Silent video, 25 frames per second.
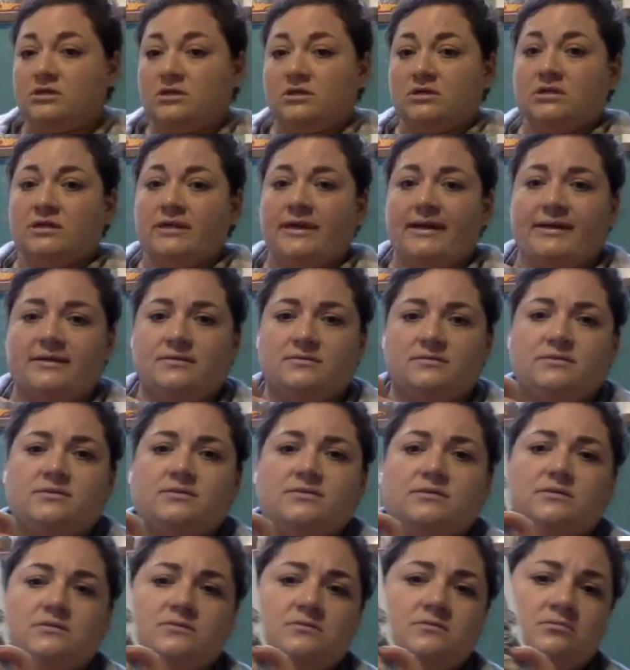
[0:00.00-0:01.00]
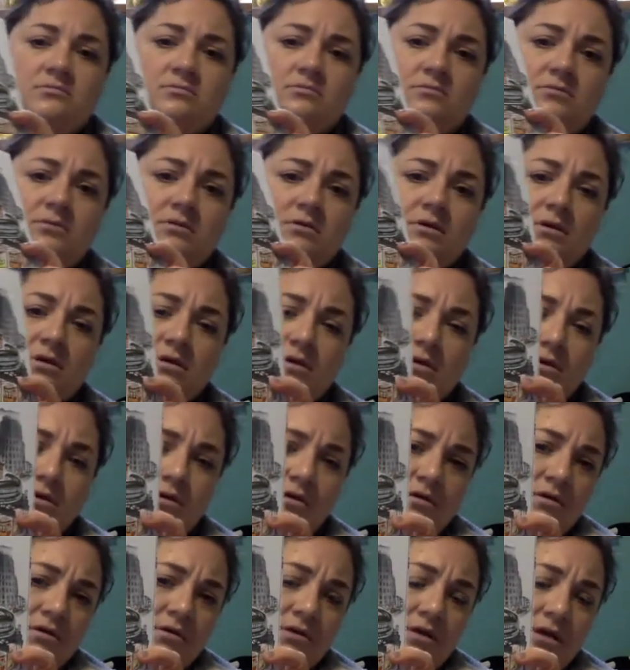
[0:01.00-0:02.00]
a glance.
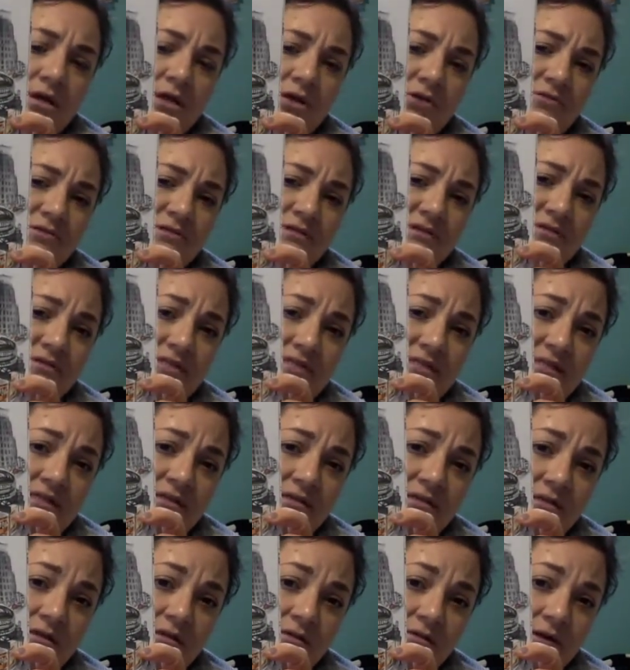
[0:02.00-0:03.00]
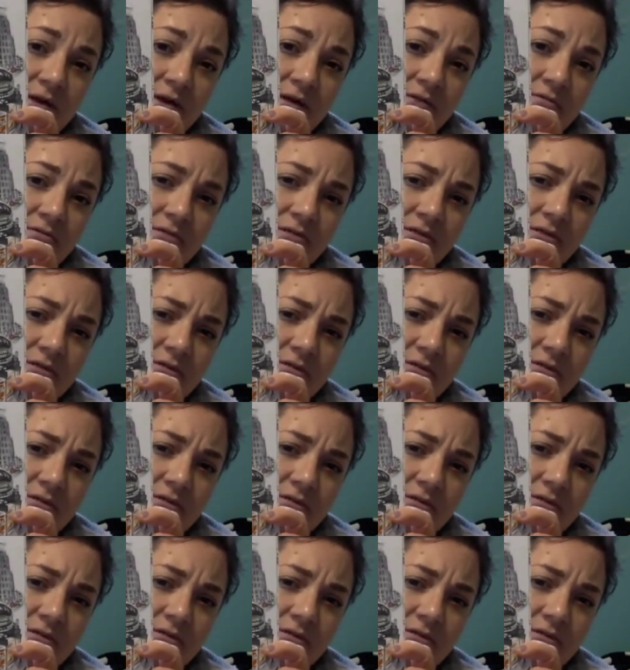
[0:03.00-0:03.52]
Can you still see the little house?